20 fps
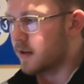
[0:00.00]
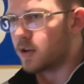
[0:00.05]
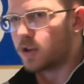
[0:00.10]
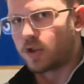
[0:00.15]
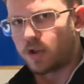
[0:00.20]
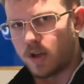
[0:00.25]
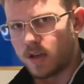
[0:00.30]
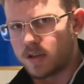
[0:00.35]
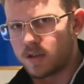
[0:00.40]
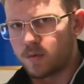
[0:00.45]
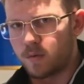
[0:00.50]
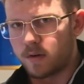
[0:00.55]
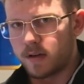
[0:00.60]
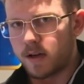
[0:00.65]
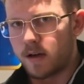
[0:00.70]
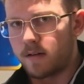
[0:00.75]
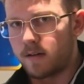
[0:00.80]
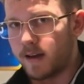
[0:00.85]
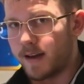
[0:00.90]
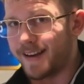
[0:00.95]
chest
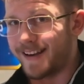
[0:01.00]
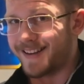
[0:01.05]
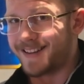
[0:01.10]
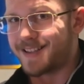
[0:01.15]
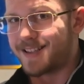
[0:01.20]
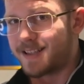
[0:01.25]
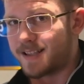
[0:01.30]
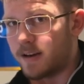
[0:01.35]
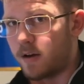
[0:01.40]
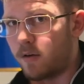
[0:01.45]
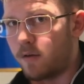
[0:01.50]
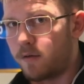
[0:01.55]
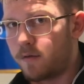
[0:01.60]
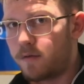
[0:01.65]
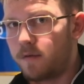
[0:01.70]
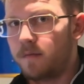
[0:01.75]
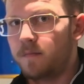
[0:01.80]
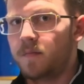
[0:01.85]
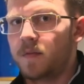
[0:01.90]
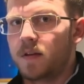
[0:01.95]
workout in
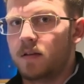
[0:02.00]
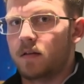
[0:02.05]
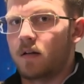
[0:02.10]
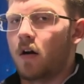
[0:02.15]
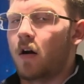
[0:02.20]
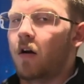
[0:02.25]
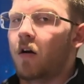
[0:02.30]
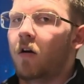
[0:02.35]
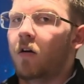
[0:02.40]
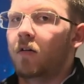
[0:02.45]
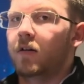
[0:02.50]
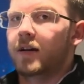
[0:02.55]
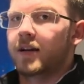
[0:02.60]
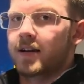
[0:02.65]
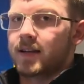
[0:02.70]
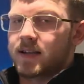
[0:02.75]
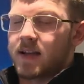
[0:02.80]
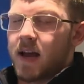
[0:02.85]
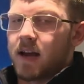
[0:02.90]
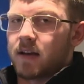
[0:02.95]
itself already
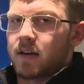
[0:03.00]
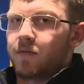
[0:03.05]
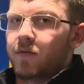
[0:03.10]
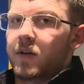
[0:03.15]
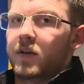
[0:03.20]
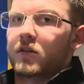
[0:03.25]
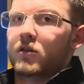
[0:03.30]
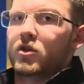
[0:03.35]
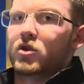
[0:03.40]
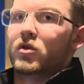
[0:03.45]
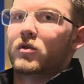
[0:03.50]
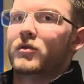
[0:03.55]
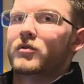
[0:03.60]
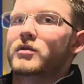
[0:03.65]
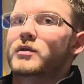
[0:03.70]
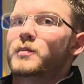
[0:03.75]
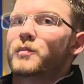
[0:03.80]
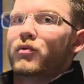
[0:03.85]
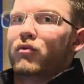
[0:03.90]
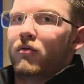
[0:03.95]
is activating the
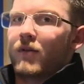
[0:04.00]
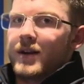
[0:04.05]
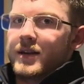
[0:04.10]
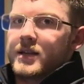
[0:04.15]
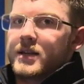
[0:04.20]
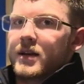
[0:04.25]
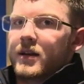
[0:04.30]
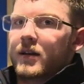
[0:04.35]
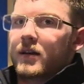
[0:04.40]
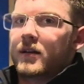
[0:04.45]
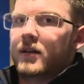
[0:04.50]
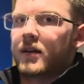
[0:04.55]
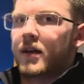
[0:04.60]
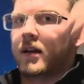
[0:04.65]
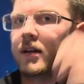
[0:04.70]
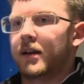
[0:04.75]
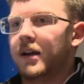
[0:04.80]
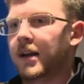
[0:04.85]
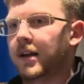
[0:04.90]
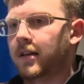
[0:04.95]
shoulders, pressing
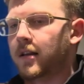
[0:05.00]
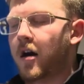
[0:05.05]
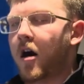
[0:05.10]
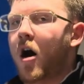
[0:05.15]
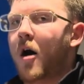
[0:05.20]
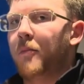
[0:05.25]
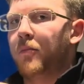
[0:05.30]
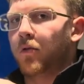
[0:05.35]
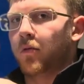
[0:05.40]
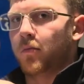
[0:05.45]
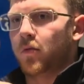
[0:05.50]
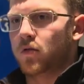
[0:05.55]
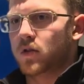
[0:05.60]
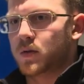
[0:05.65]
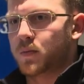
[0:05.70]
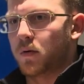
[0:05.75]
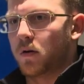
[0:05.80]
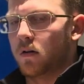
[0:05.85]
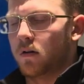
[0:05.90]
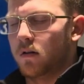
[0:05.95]
and getting the
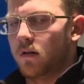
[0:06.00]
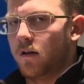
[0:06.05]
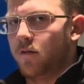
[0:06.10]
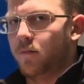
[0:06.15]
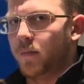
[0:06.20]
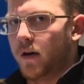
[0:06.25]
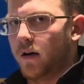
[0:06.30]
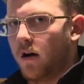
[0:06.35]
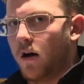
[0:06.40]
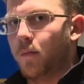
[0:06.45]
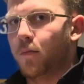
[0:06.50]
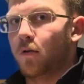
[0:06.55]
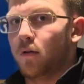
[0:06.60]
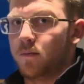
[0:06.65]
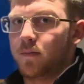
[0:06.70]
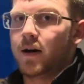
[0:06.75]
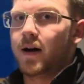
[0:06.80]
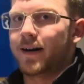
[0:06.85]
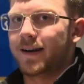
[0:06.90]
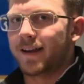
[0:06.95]
uppermost part of my upper
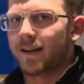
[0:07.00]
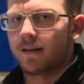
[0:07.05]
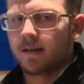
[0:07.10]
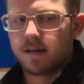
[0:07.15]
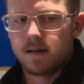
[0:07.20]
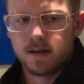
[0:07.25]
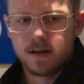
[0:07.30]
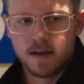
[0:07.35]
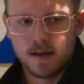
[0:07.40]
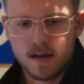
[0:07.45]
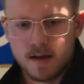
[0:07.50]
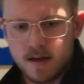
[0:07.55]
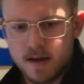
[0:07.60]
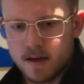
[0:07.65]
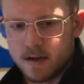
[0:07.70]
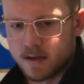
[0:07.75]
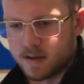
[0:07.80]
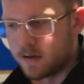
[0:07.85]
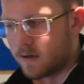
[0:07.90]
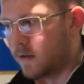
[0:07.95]
body.
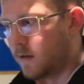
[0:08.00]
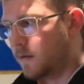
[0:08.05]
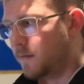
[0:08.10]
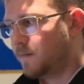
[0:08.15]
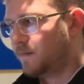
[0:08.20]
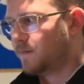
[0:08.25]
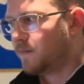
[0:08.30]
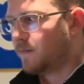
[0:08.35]
So